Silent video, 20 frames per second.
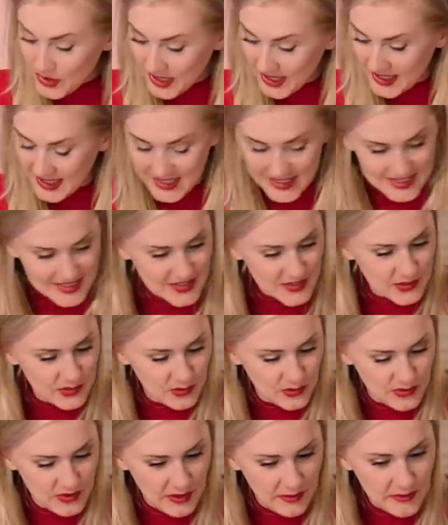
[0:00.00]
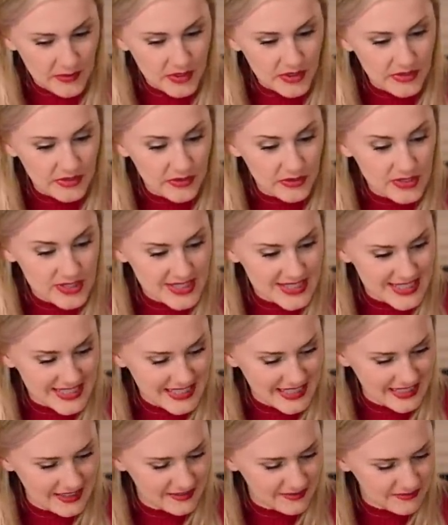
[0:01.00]
Okay, so number
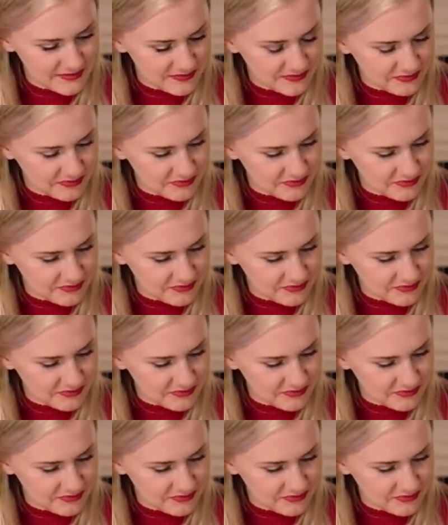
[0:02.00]
13